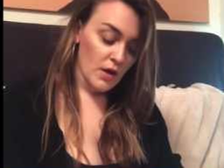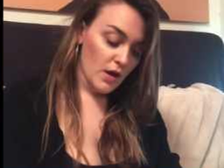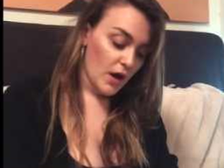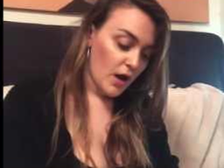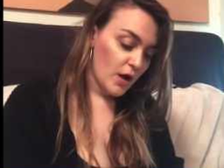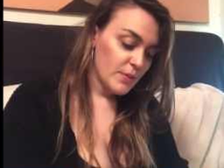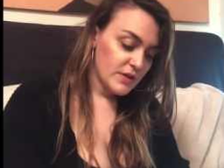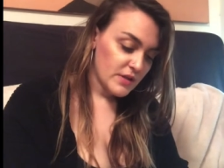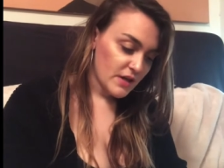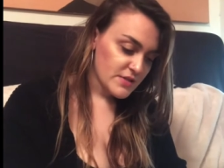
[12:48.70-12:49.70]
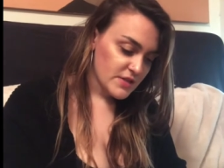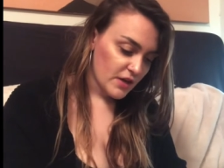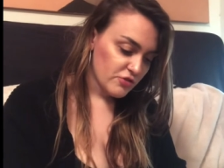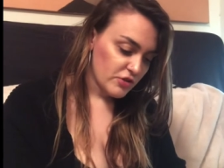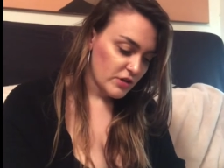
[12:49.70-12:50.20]
um, in the next
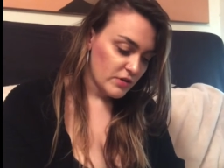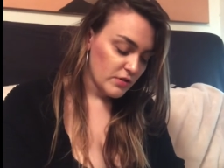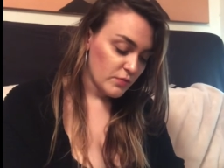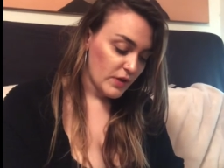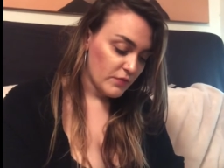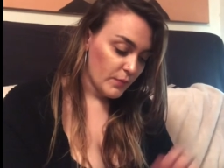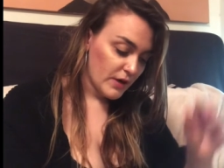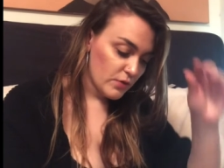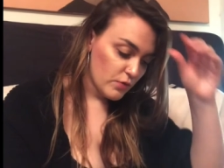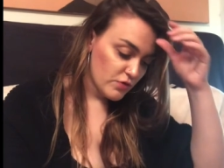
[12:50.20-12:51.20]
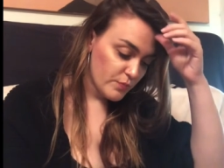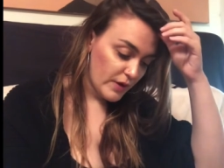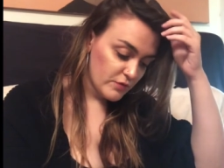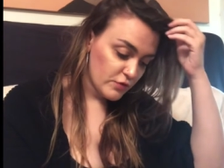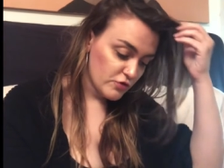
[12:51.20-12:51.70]
section, we have the Michael Kors
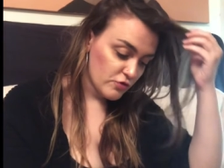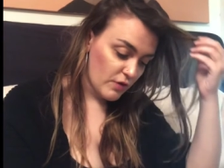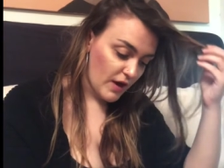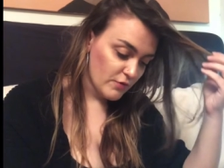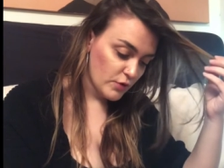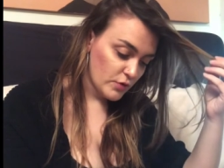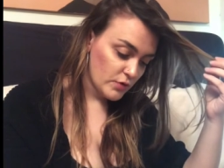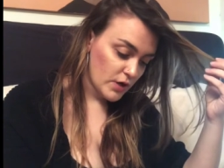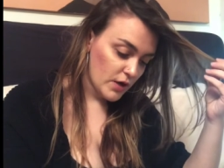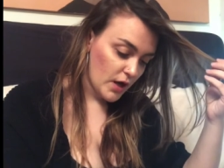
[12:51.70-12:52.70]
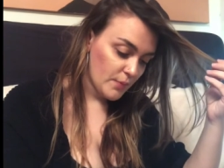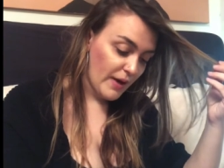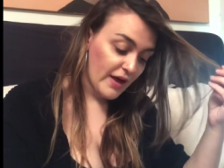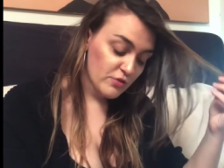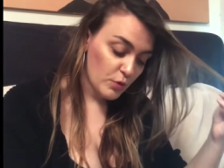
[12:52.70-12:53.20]
Bedford Travel uh,
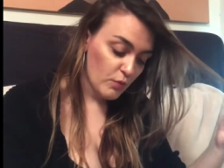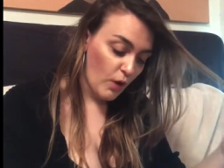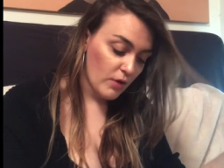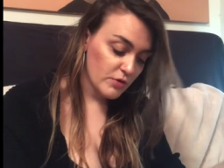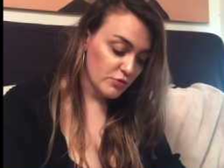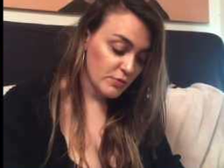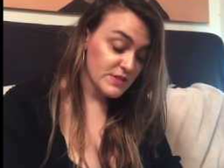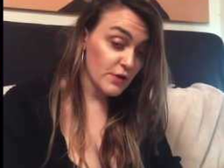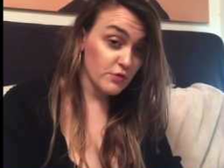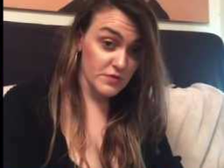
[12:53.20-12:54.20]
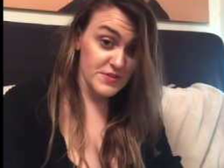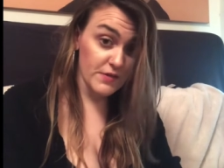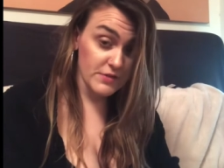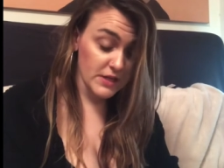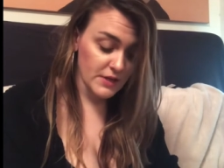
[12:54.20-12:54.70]
Passport Wallet, which retails for
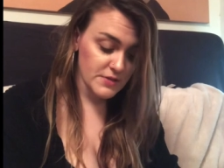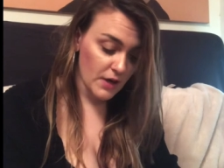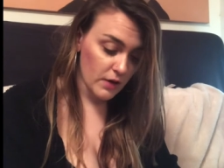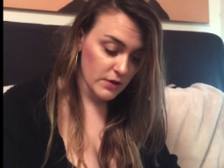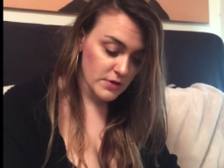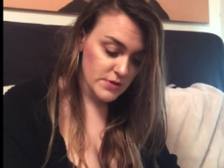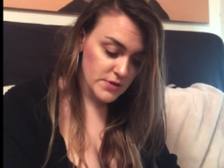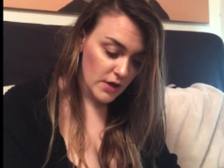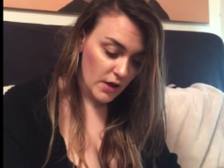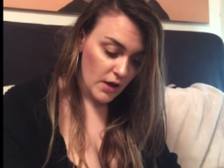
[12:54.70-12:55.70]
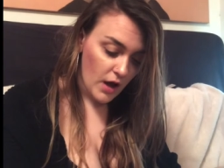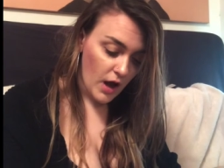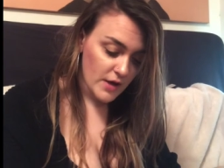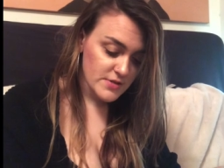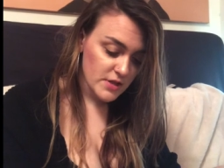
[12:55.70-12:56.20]
$78.
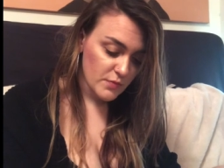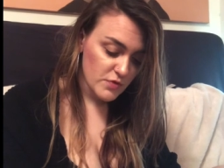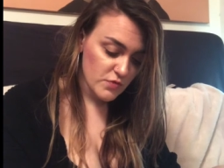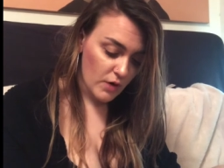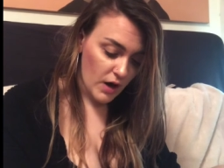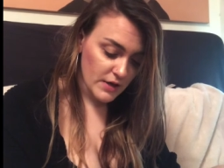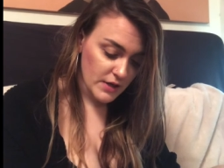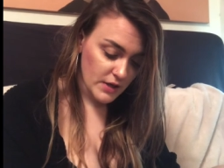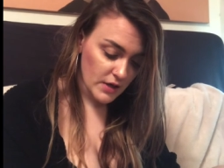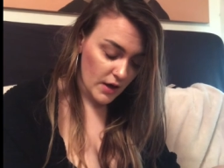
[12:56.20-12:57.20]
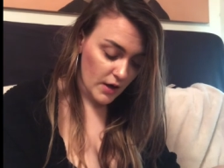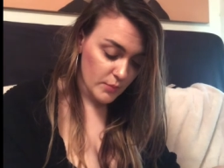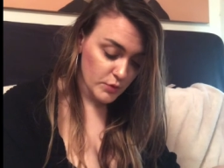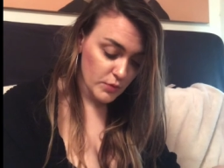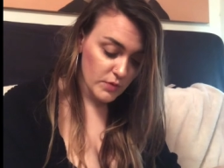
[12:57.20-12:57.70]
Isaac Mizrahi uh,
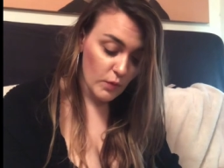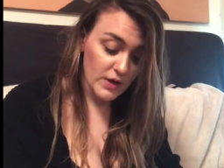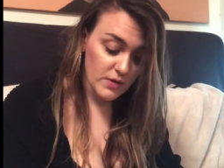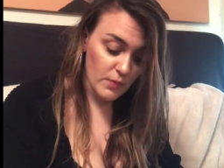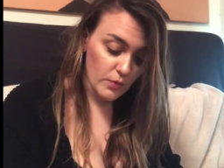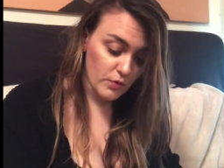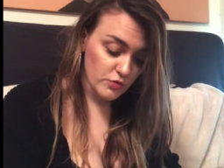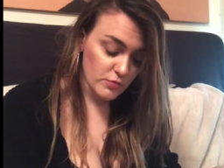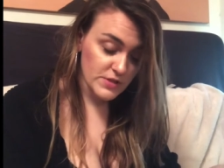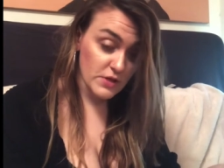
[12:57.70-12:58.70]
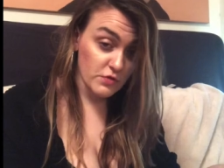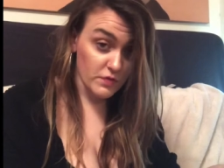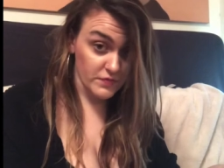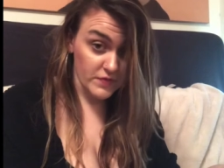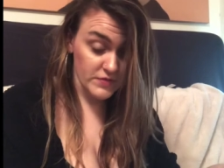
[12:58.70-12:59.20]
Blue and White Kimono, which retails for
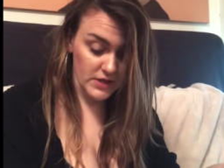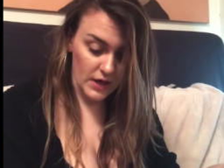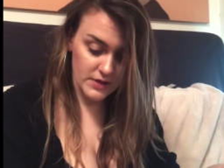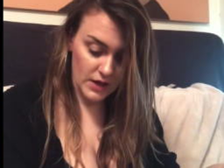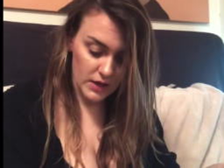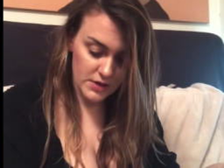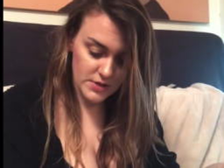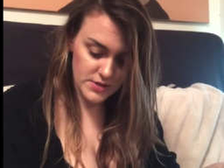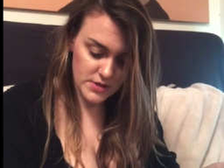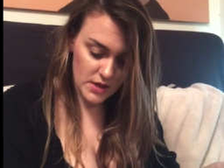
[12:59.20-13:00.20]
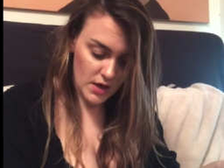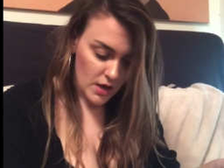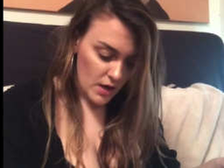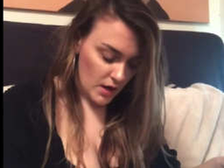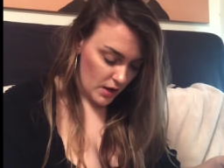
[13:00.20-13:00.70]
$59.
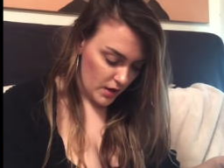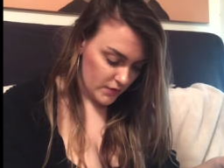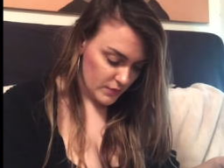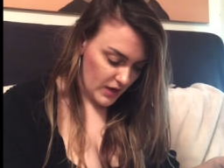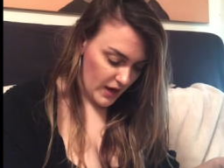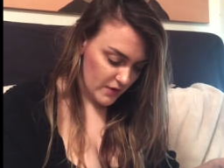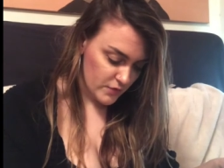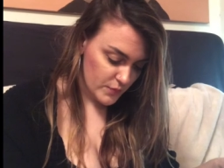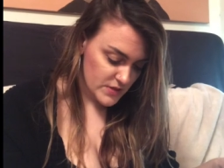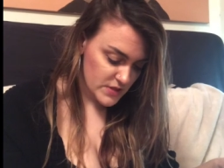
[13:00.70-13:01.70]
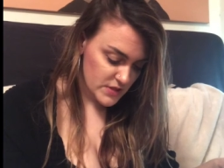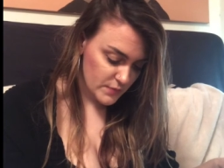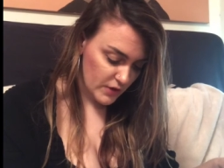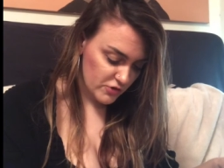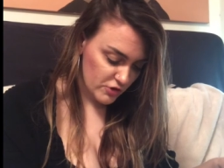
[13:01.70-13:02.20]
Uh, then we have the Business and
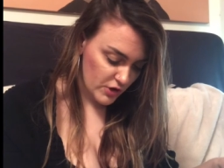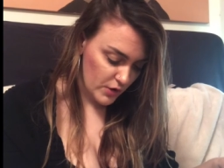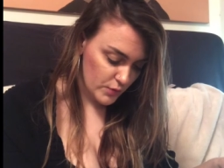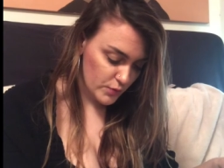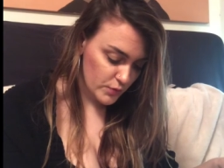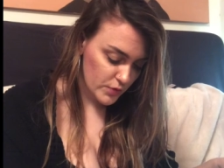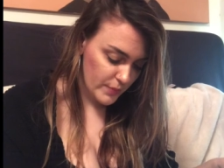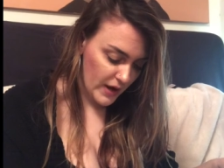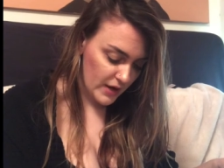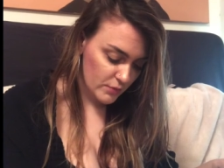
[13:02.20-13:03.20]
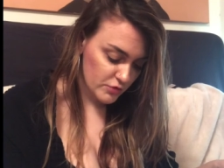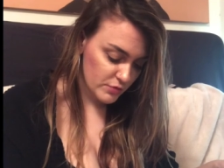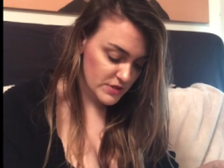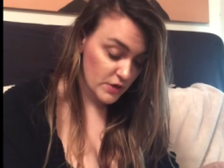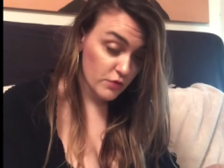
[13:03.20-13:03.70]
Pleasure Co. Cooler Bag, which
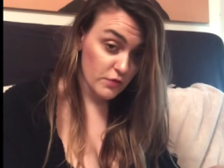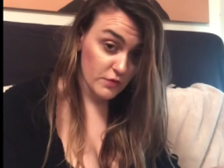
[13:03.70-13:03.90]
retails for